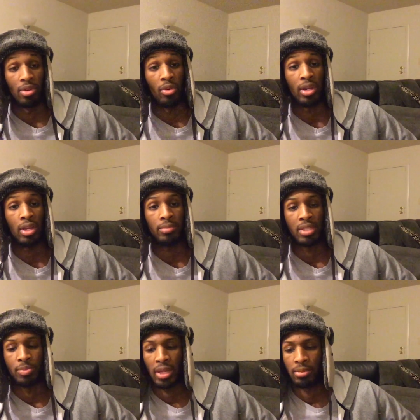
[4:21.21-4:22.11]
on him
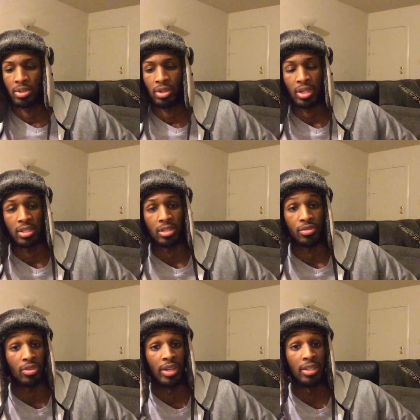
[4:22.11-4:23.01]
that's making him turn against his
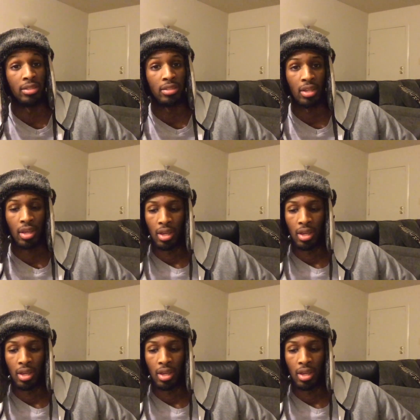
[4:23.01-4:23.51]
friends?